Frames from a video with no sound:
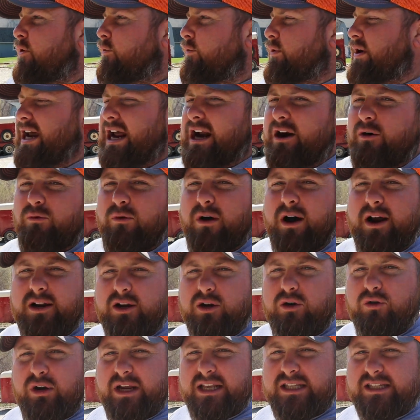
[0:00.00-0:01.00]
We got to run
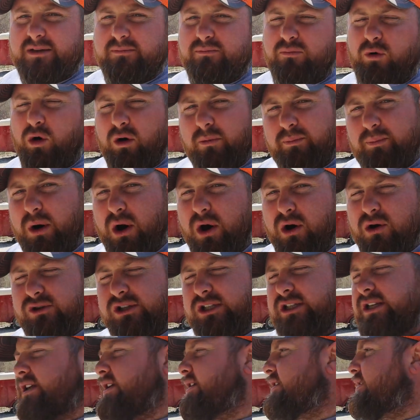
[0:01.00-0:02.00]
and go get some more
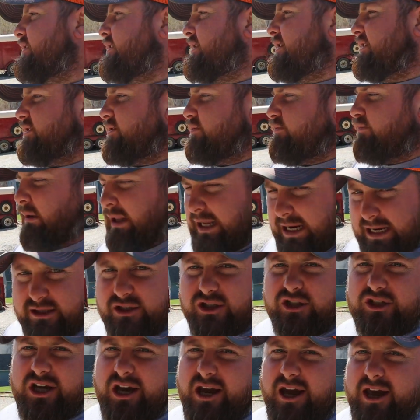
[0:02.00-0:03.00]
posts because
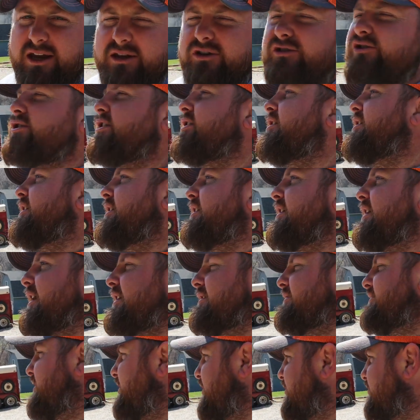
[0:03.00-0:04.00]
plans change
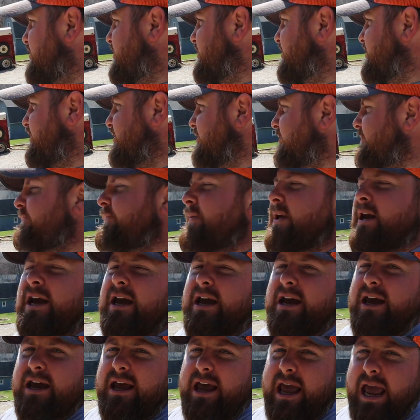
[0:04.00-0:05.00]
as they always do.
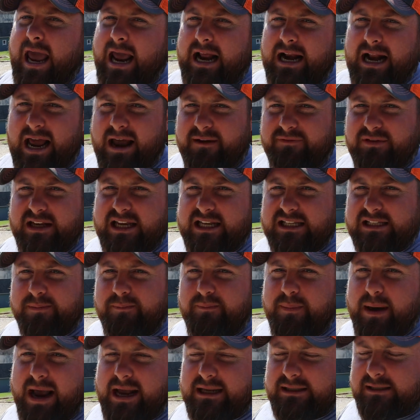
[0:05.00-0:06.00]
And I have to get
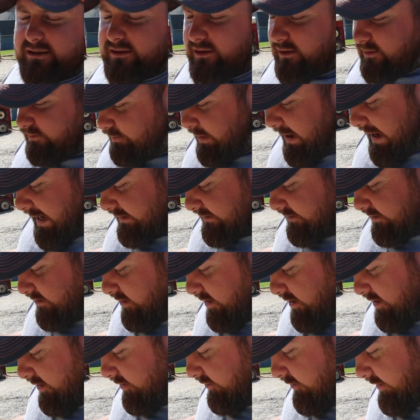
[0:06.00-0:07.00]
some bag, bags of
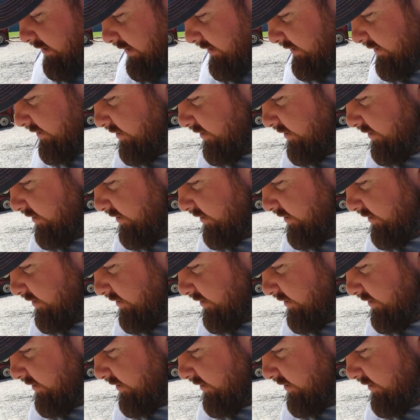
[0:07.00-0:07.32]
concrete.